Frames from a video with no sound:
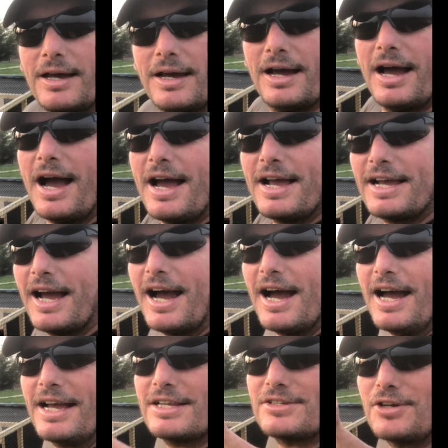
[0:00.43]
Hi
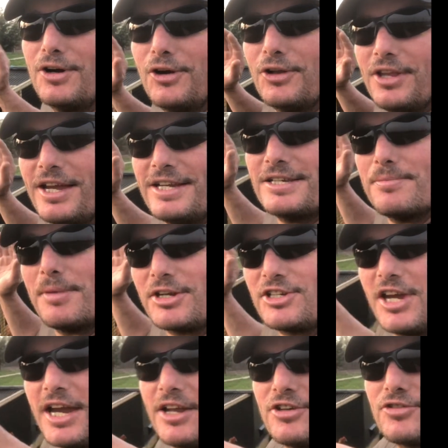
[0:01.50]
guys, so these are my
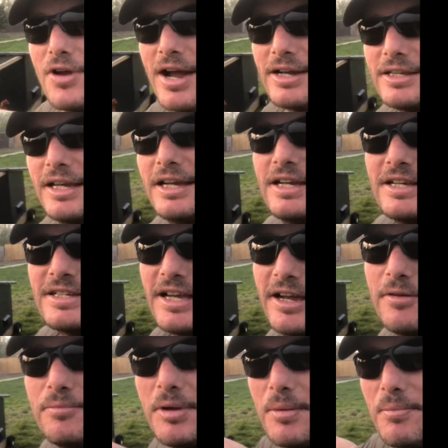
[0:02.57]
chicken tractors. I
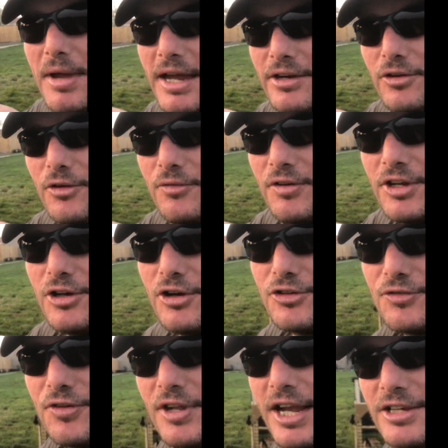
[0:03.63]
haven't been making no videos
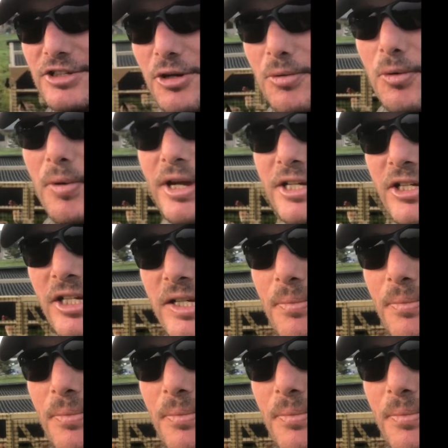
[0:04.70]
for the last couple of weeks because I've